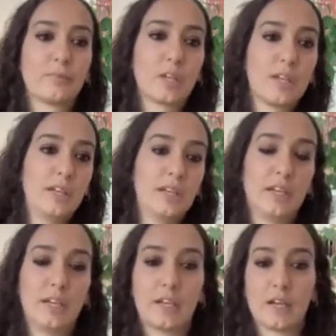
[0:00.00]

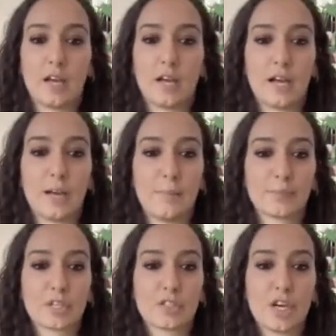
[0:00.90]
he um,
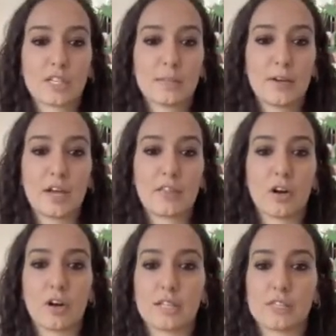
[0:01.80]
talks about other
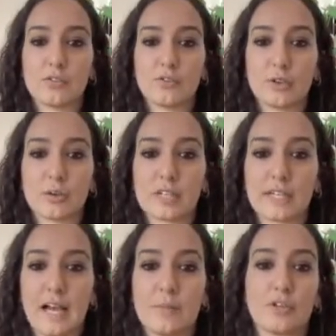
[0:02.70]
artists who focus on
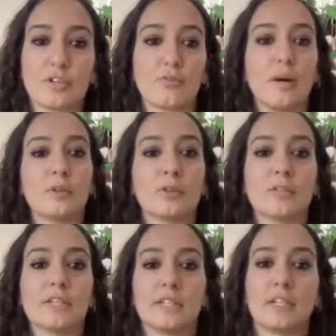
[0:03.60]
capturing the rubble or
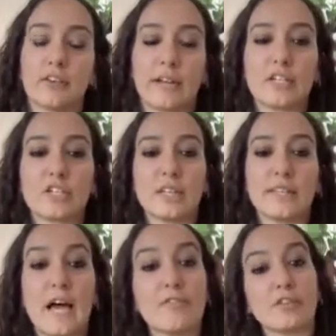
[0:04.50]
deterioration in the
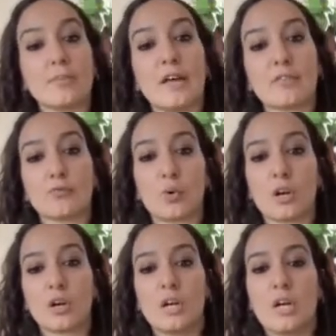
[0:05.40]
aftermath of
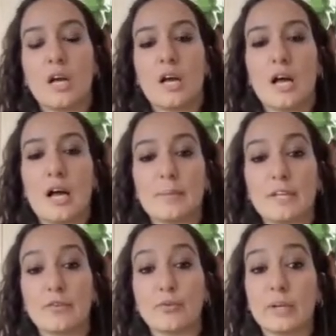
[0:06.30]
war, um,
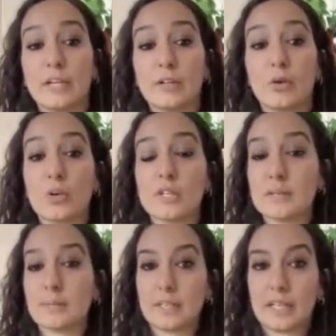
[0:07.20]
either real or
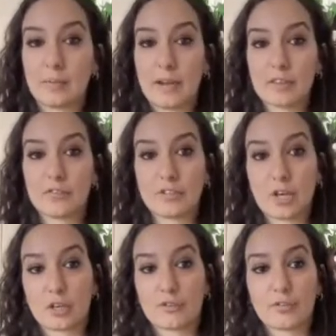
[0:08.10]
simulated by the
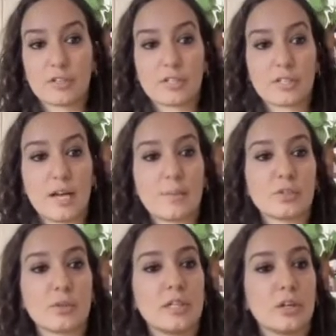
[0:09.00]
photographers. Um,
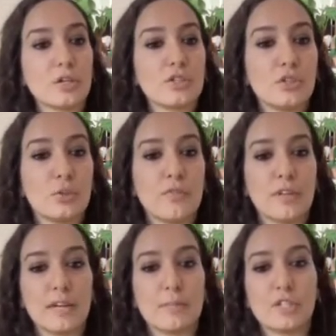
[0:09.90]
so here are two of
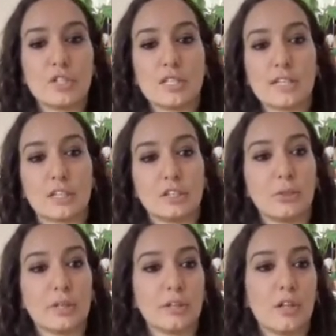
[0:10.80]
the images
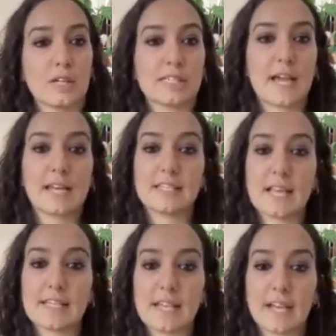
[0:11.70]
included alongside his
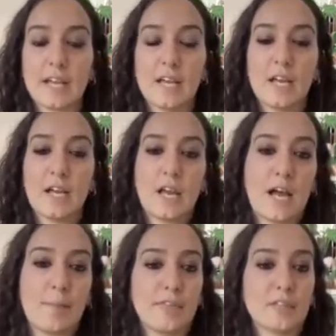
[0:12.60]
essay.
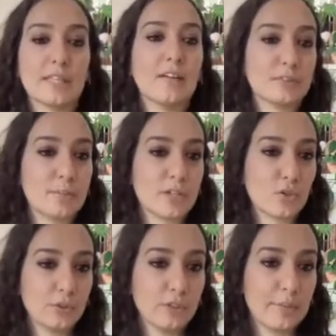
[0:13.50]
Um, on the left, a much
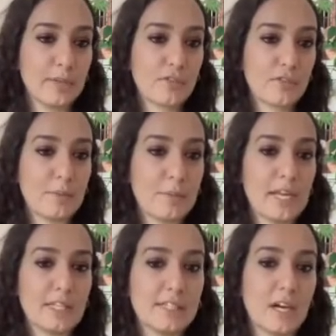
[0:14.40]
older image from the mid
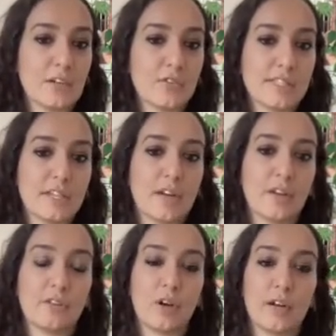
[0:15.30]
1800s, and
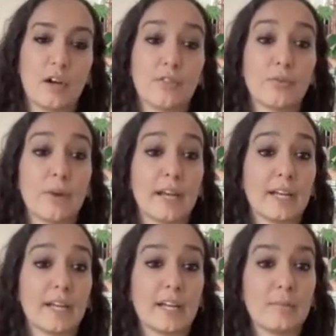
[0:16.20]
on, and on the right,
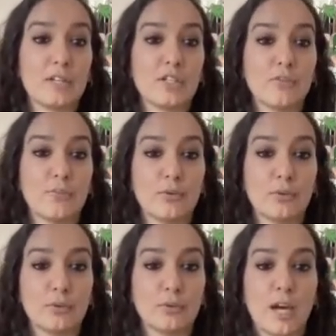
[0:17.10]
an image of
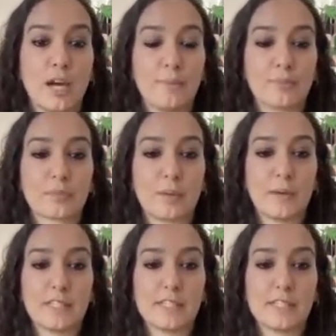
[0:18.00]
Beirut um, by